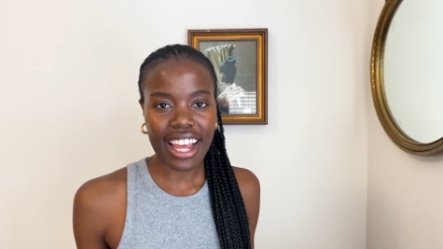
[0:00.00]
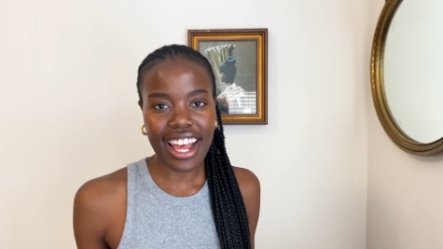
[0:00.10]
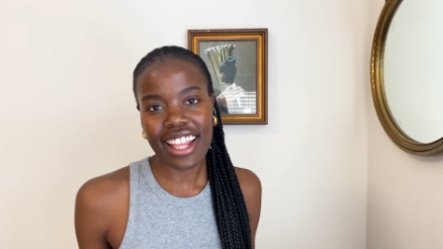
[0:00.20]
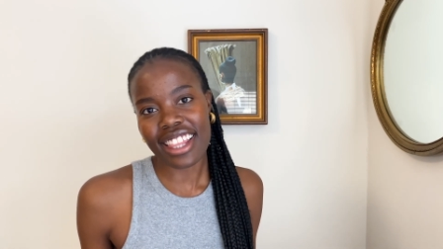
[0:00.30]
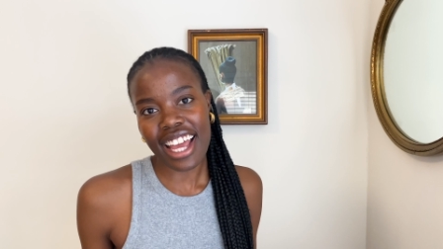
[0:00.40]

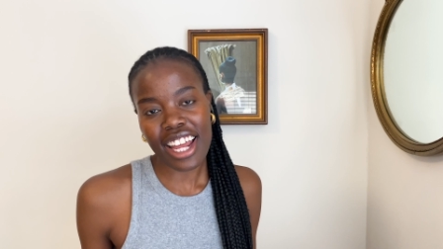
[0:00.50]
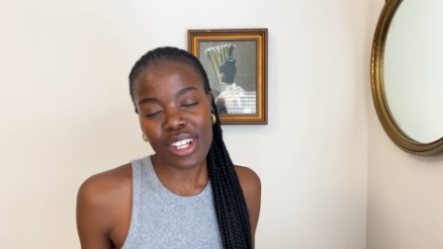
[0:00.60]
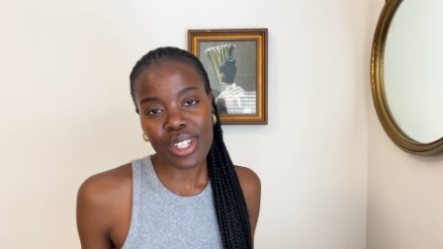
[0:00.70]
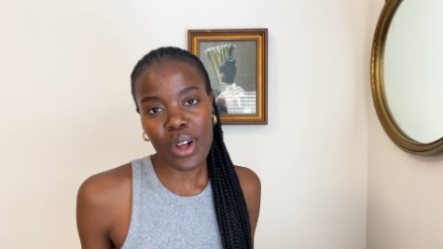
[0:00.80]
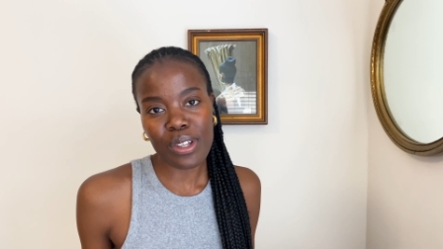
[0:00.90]
and that
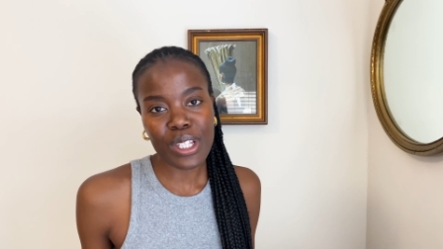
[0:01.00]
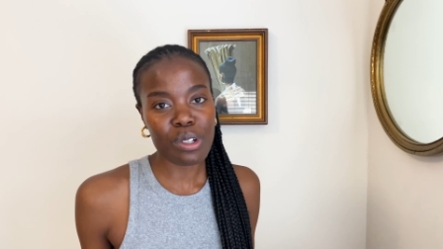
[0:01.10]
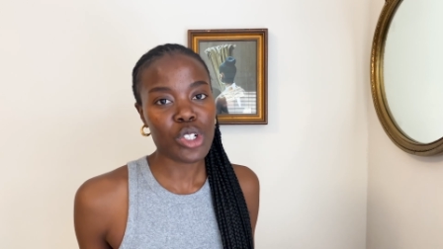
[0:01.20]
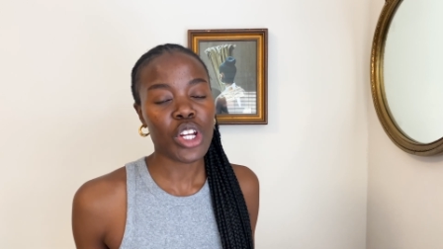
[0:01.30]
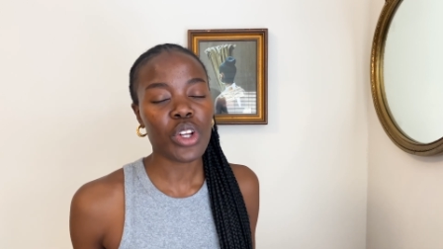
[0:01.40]
has
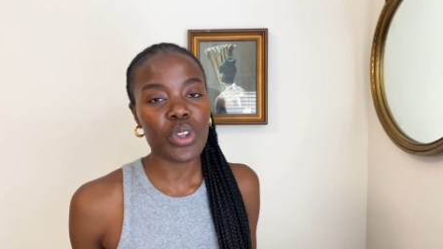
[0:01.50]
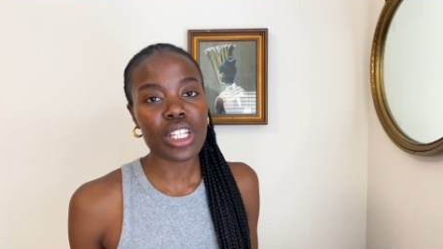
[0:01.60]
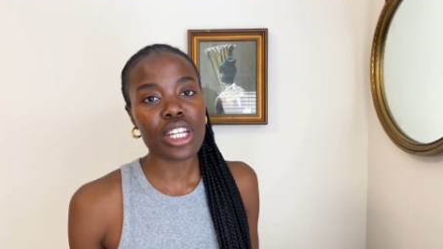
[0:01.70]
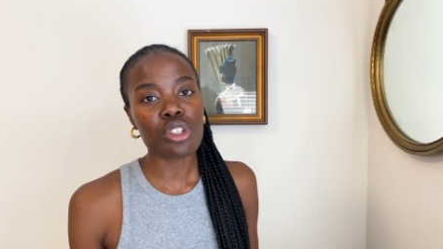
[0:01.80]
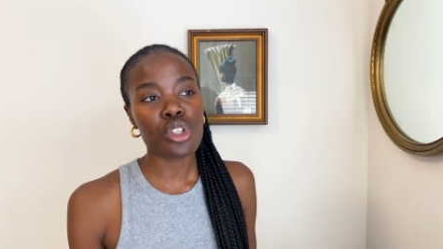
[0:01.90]
also trickled
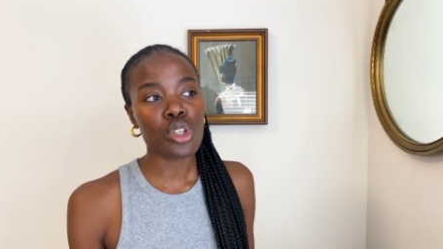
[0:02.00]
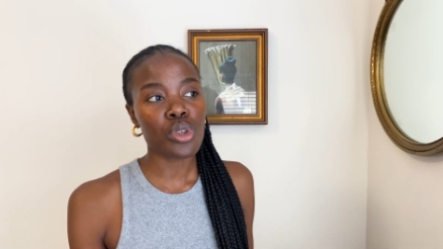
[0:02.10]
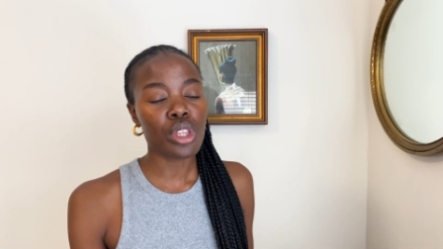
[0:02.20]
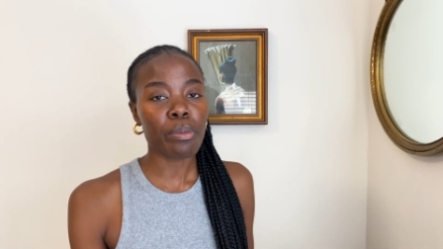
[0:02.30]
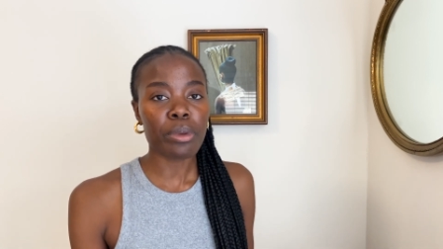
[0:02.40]

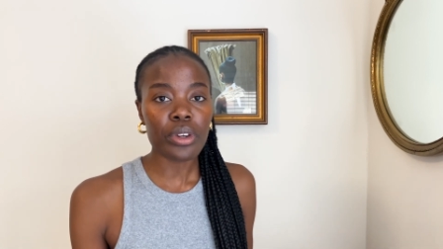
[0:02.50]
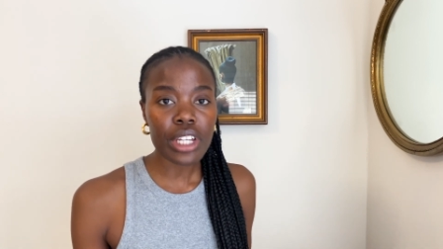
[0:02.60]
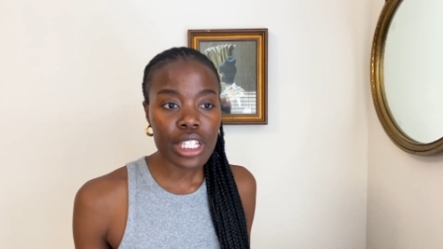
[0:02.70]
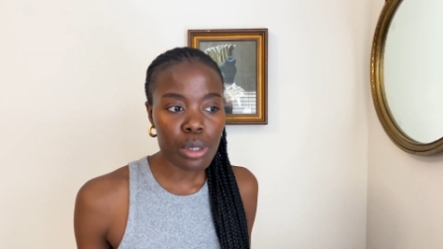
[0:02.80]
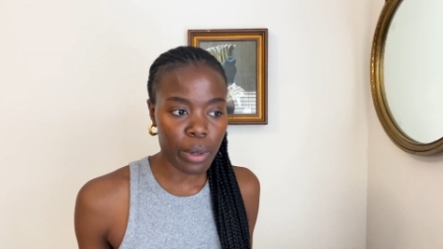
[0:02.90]
into the
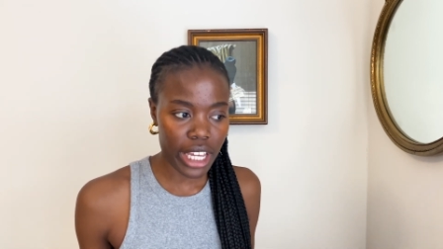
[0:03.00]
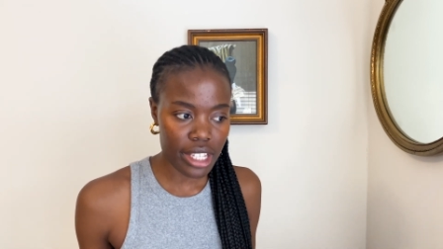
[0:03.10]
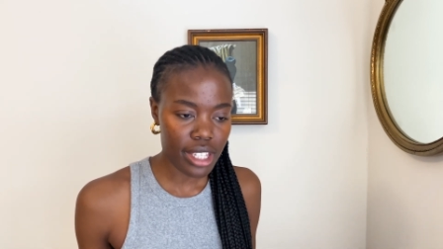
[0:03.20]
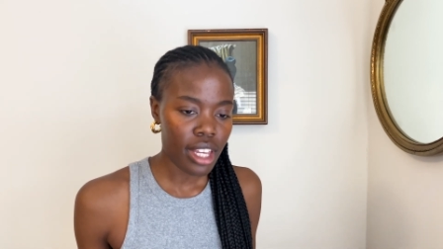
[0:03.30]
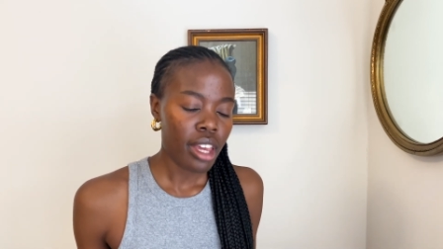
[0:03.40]
beauty
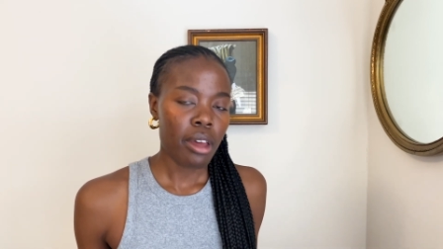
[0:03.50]
space.